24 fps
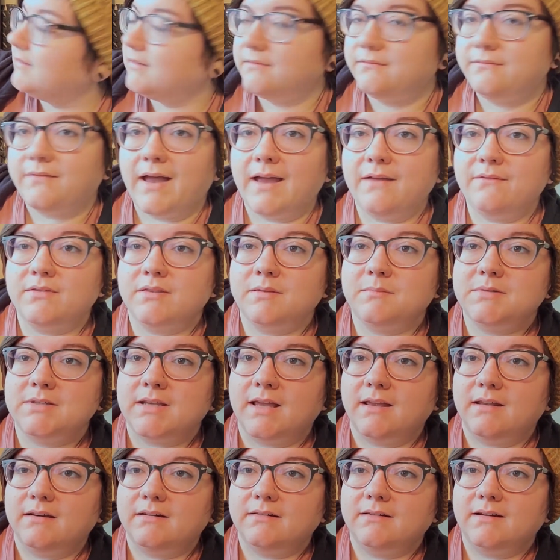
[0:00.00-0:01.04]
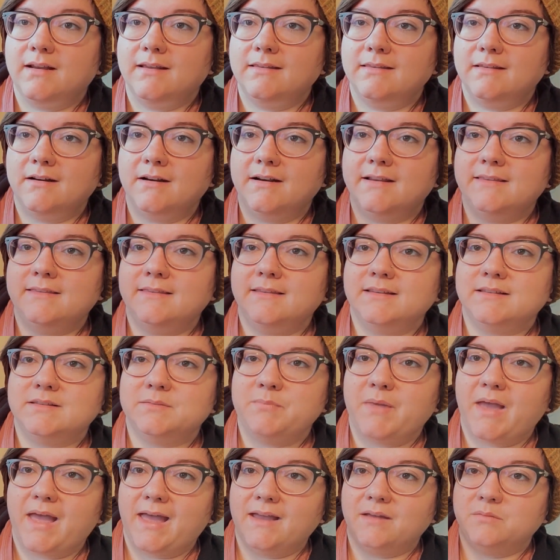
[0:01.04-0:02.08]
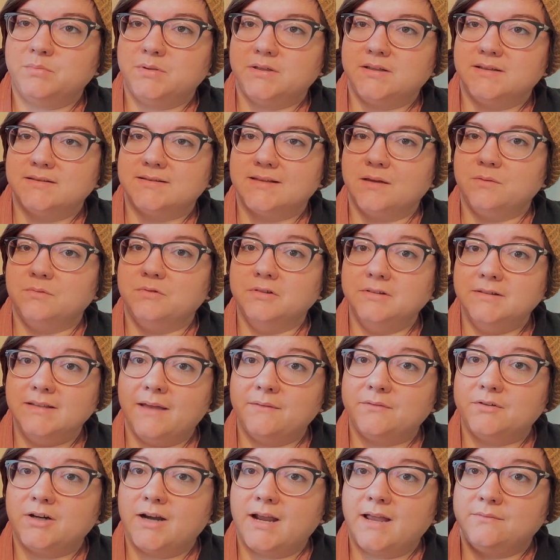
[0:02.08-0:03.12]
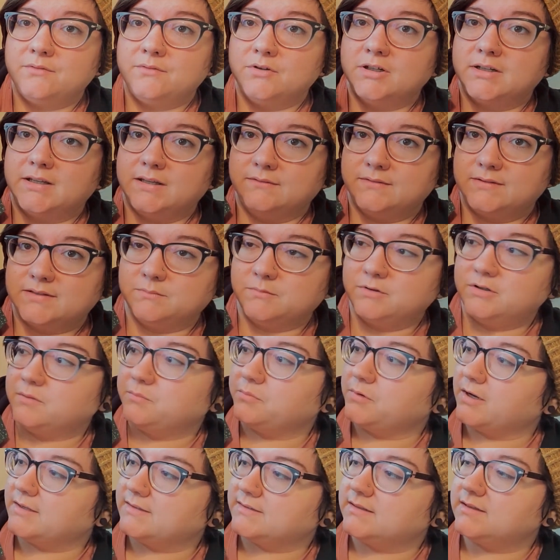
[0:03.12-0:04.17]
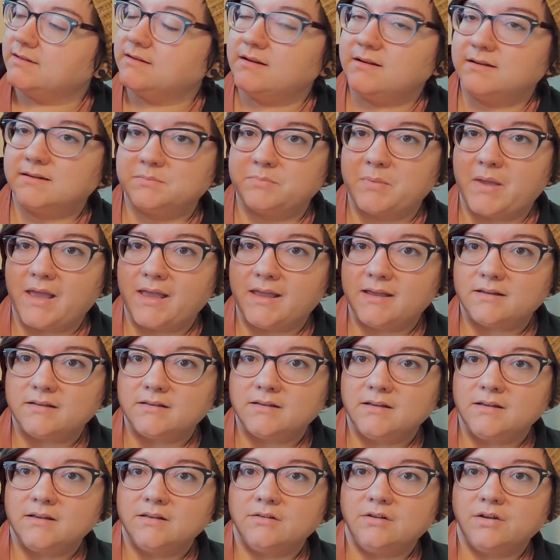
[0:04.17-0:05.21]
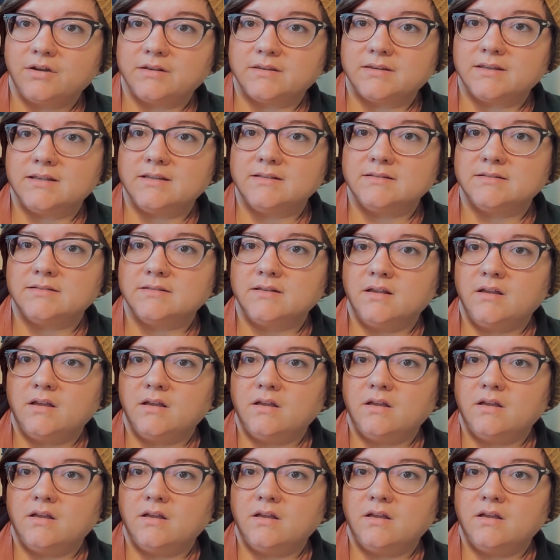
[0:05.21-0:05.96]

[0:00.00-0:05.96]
5 of them done, and they're in this bag because I will never ever give someone a present in this bag. Look at this.